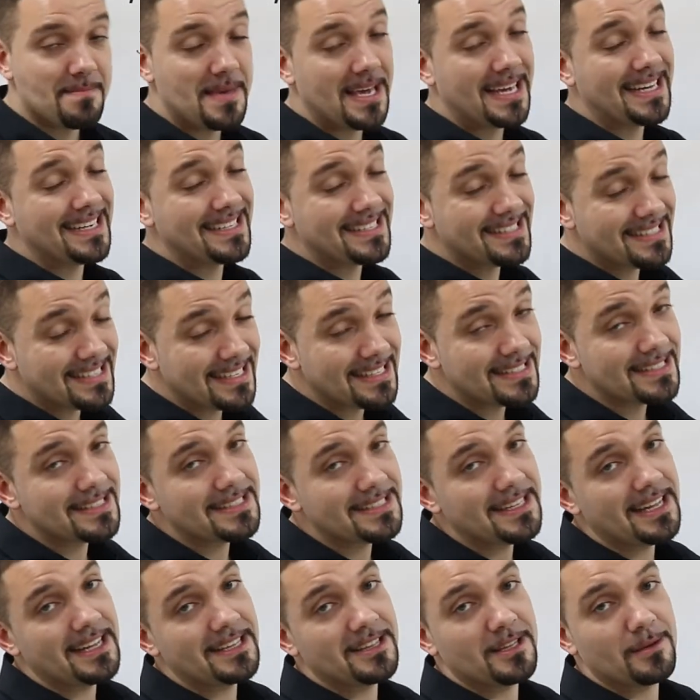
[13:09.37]
because since
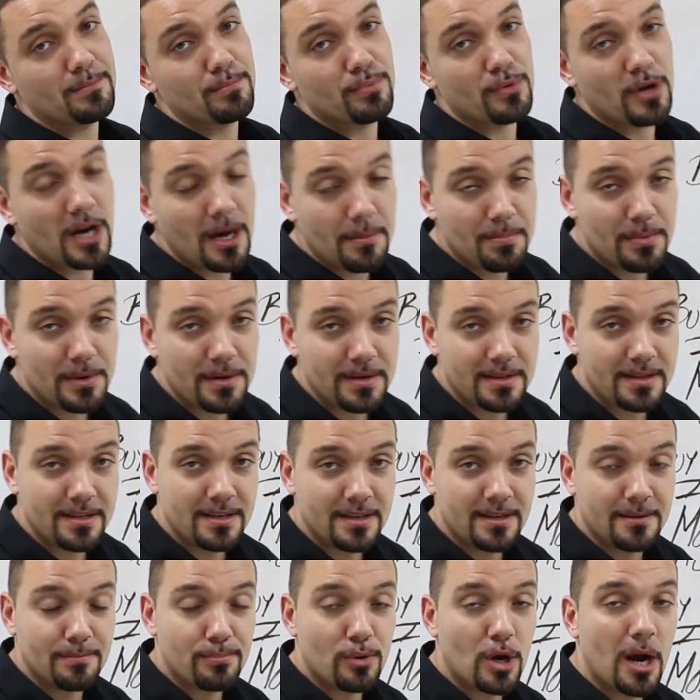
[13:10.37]
then the
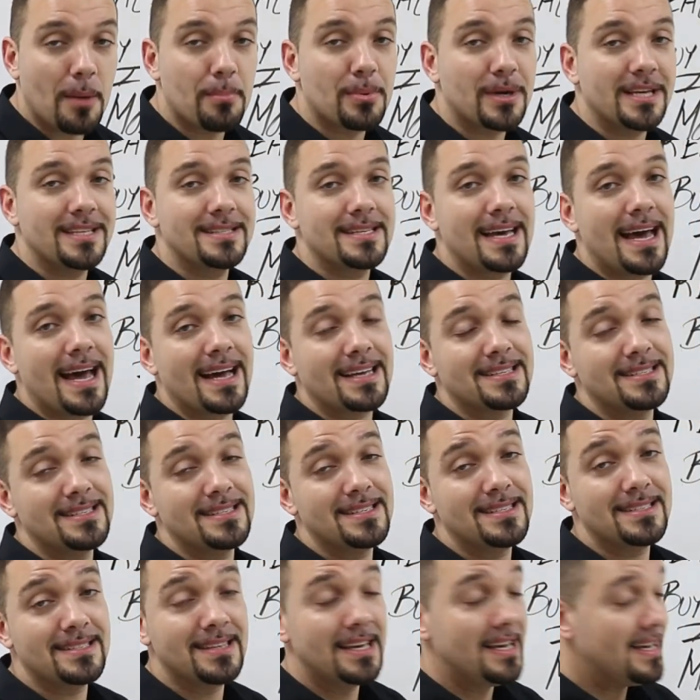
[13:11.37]
property
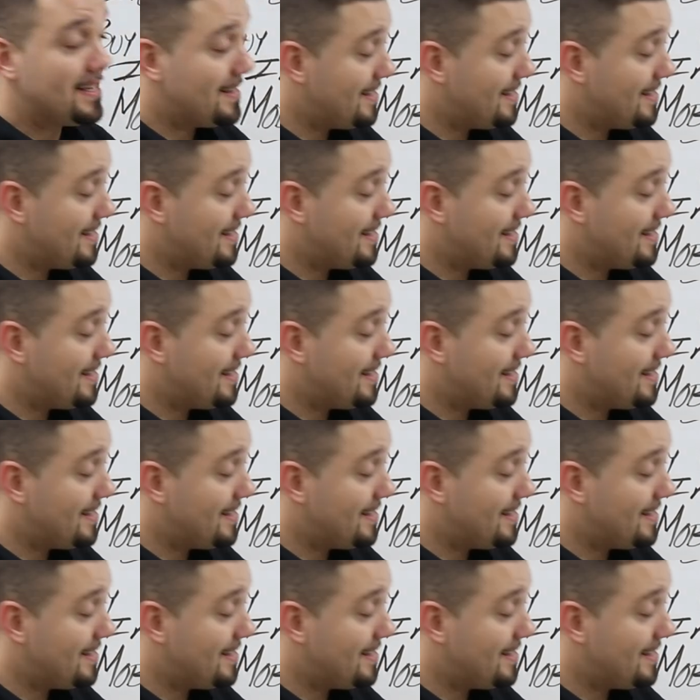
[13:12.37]
taxes,